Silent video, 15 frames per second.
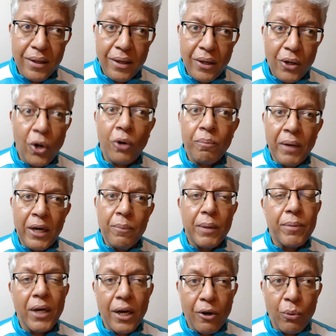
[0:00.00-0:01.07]
Not many
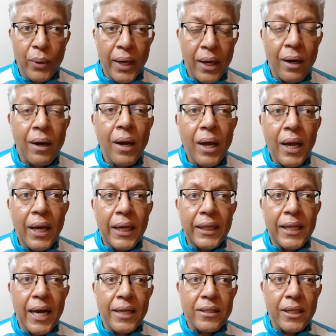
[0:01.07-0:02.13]
people are aware
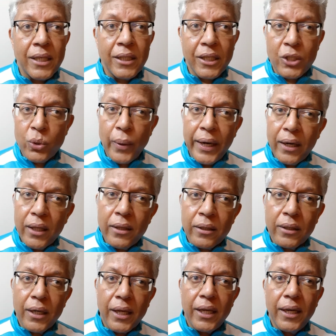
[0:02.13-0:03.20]
that in the
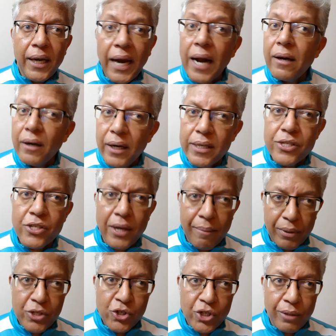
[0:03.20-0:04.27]
2013 Candidates
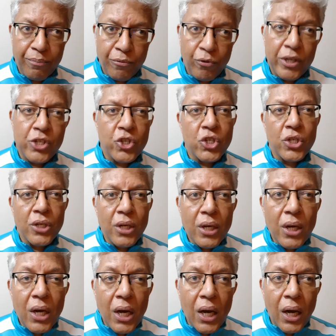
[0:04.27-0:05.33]
Championship, which
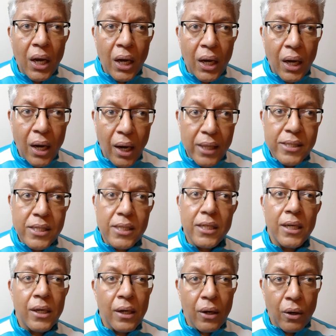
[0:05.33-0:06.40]

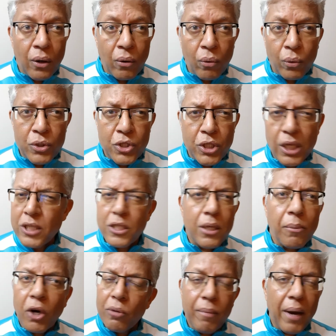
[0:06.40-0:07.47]
Carlsen just
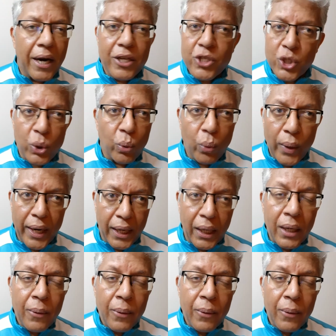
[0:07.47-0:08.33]
about managed to win,